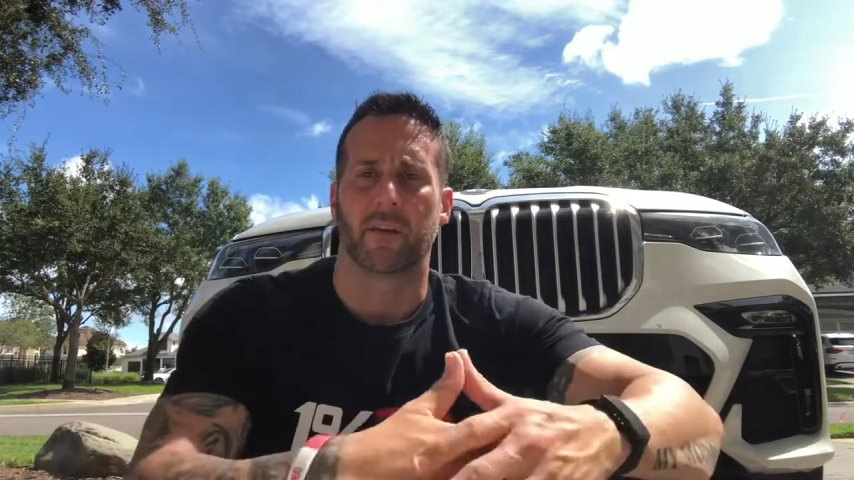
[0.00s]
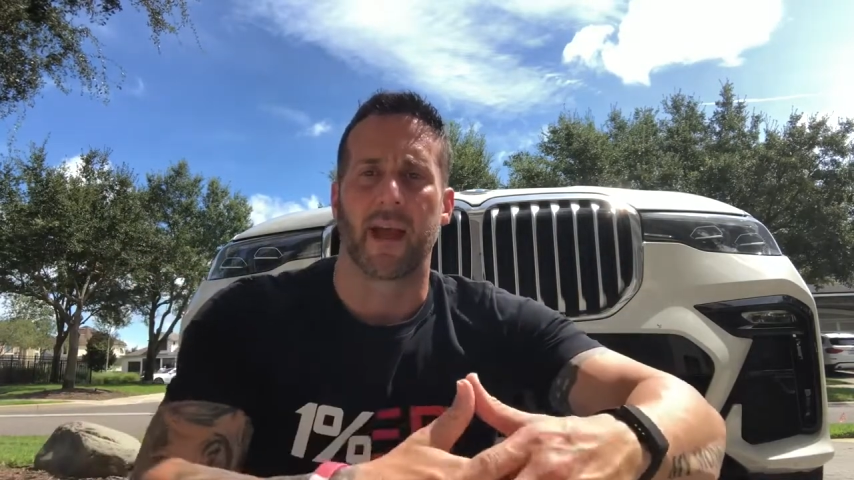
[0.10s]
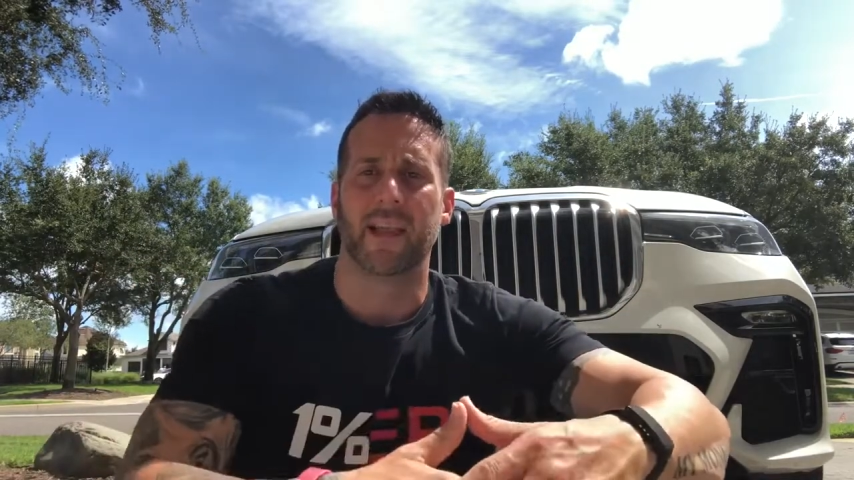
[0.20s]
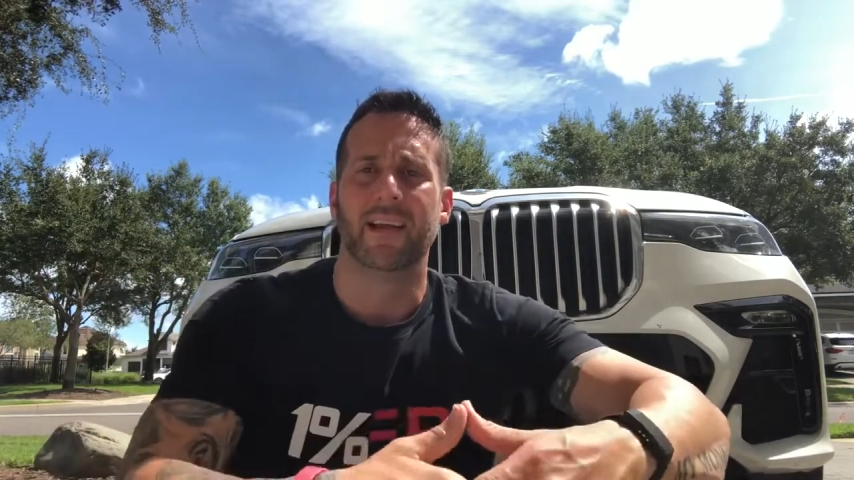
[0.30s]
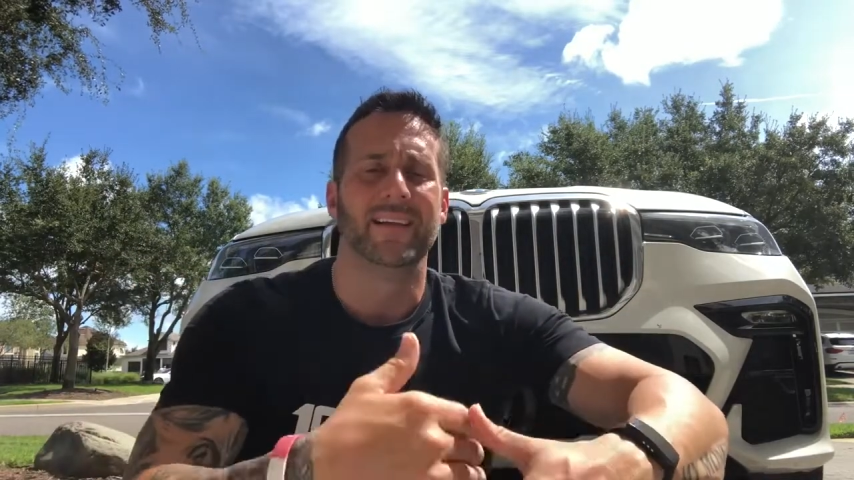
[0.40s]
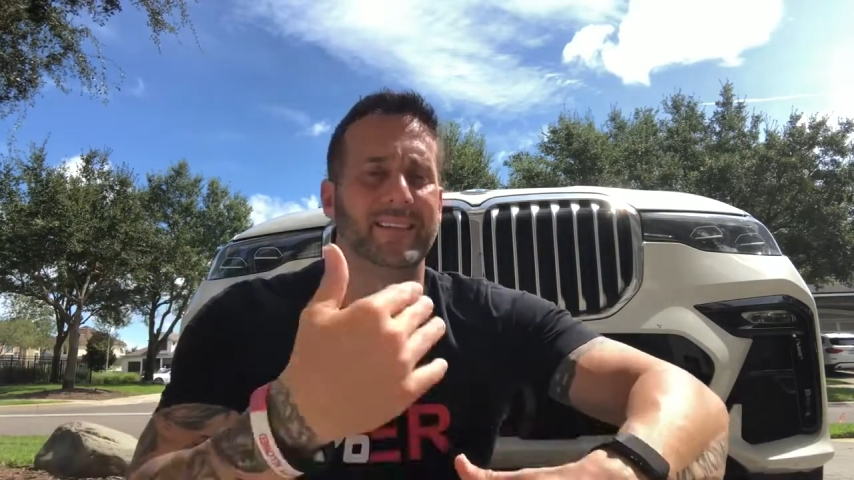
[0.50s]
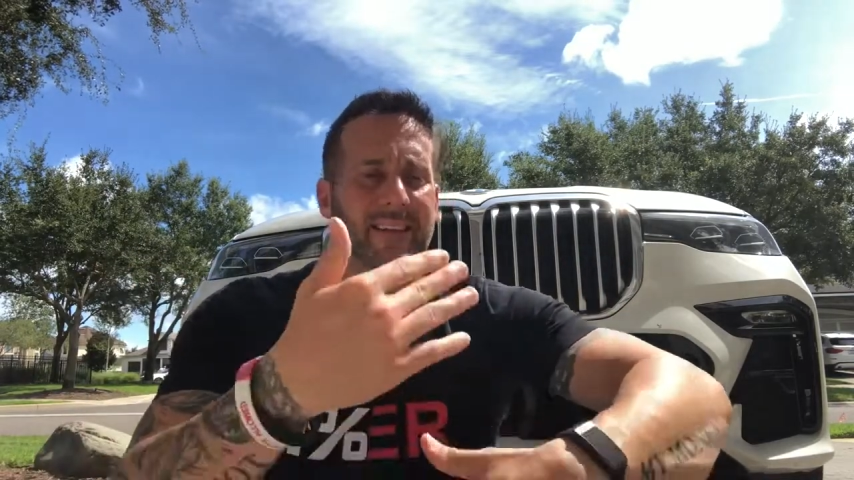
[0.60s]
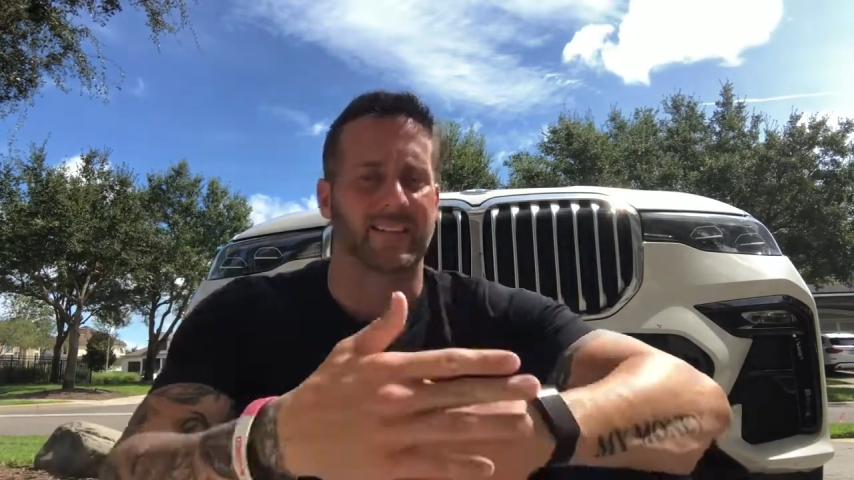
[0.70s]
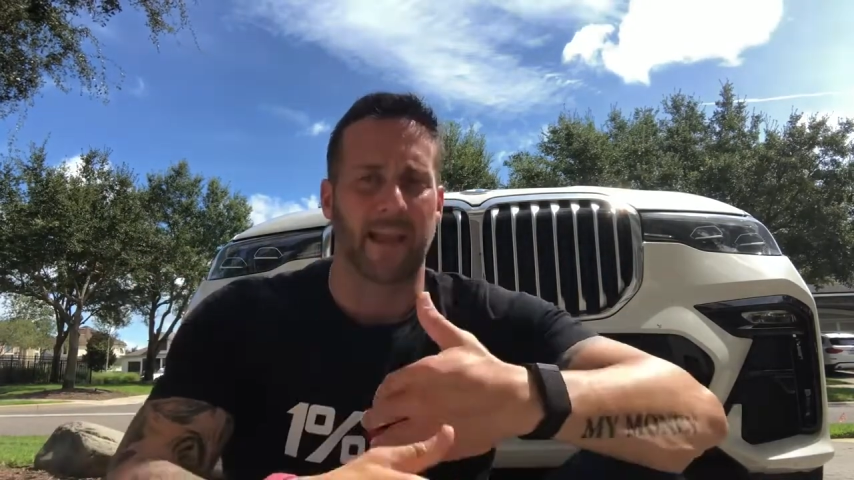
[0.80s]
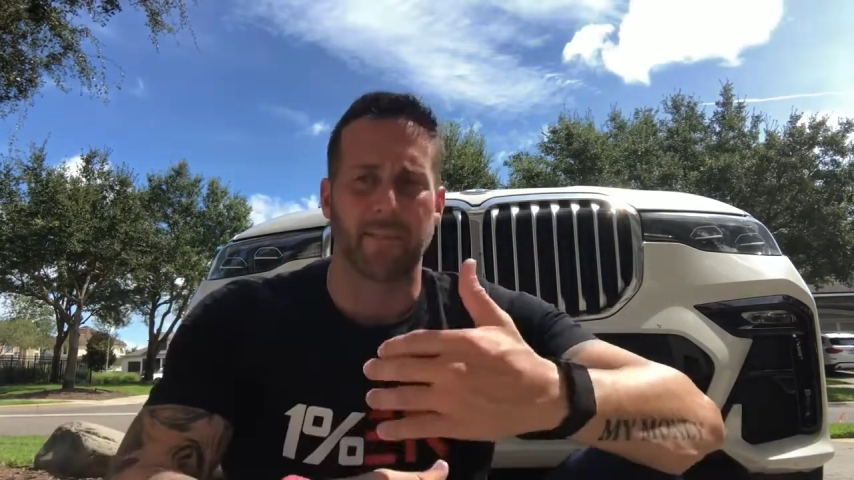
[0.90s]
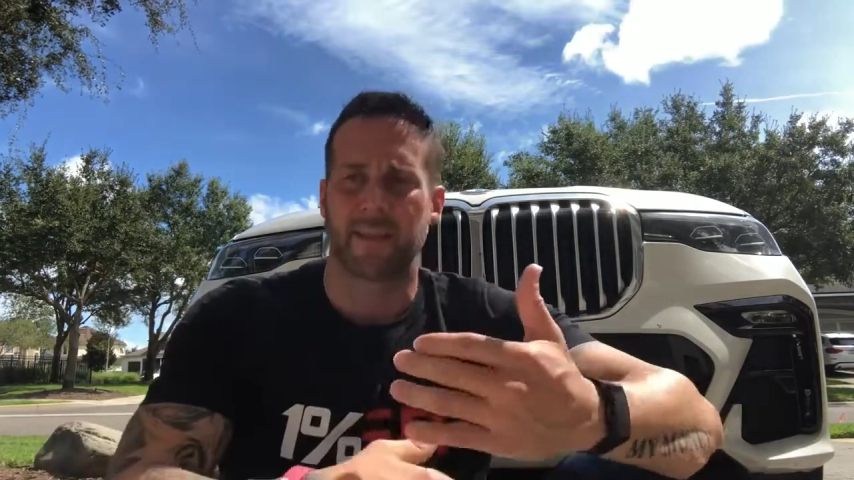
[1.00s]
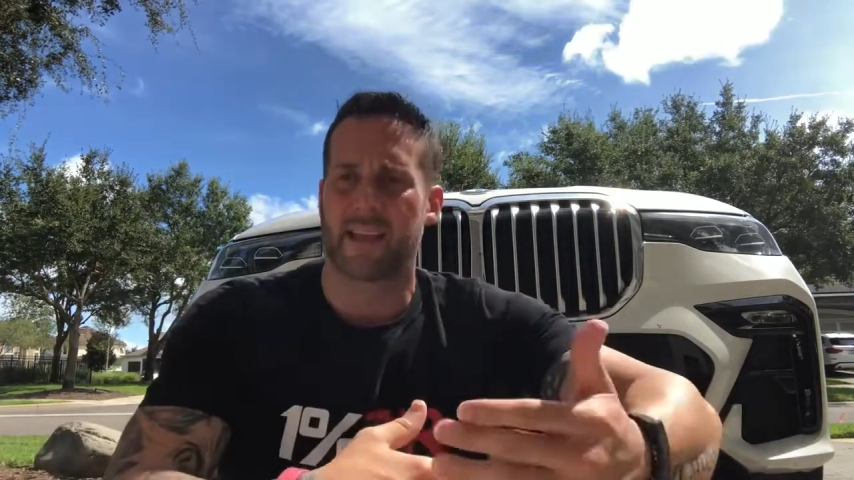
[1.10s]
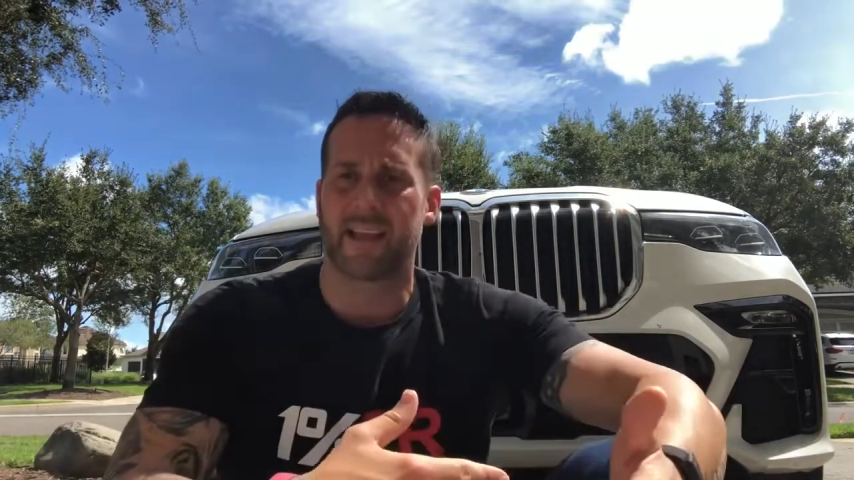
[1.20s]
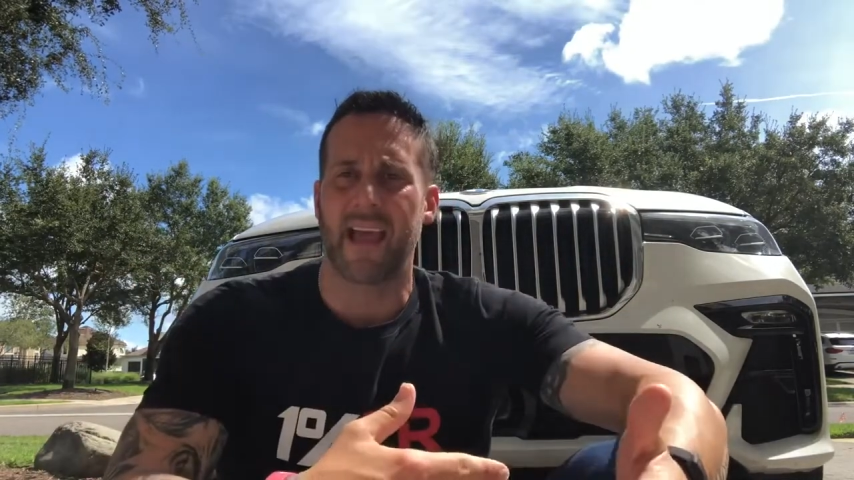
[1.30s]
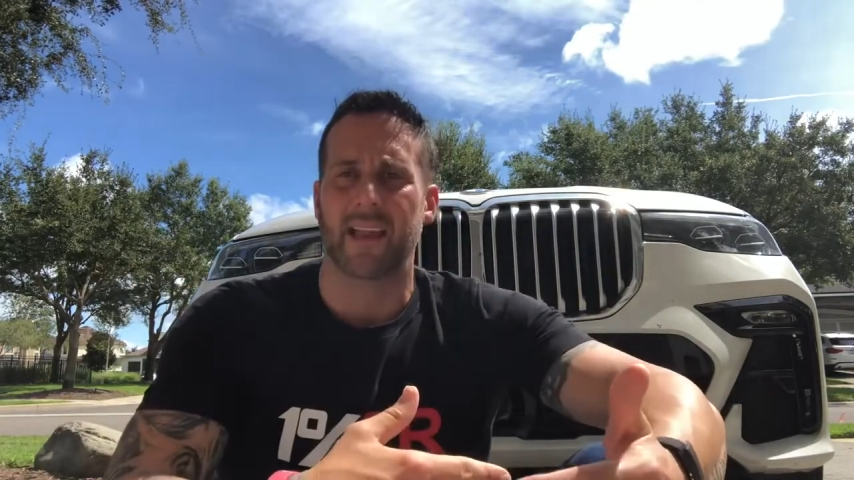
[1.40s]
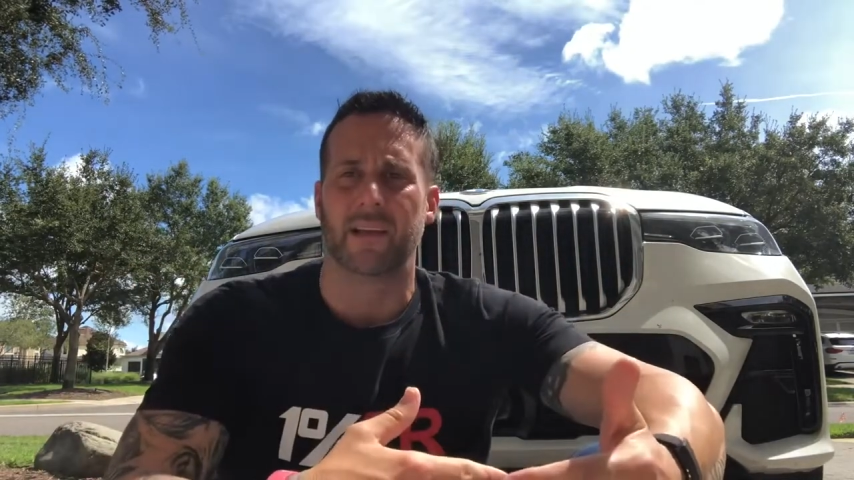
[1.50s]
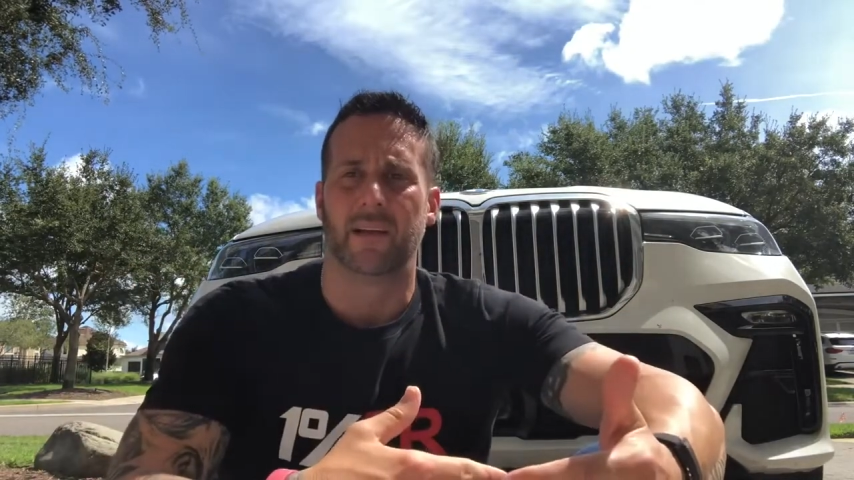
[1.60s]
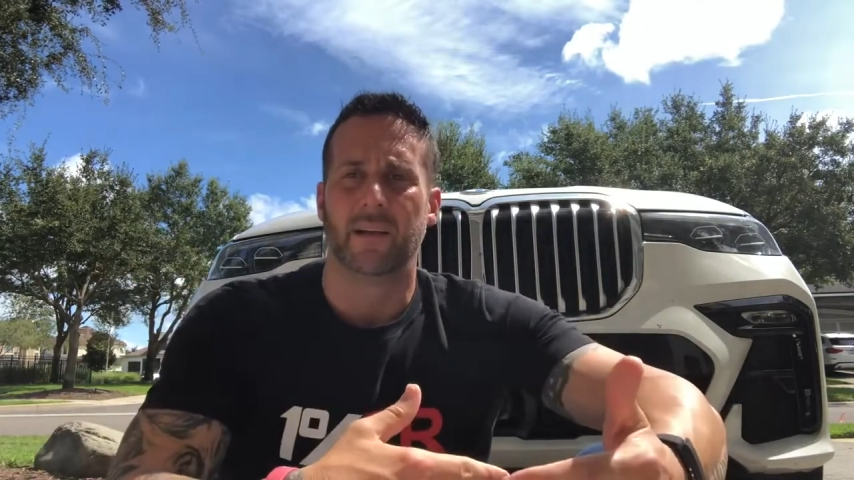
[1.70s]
Okay, did the same thing again.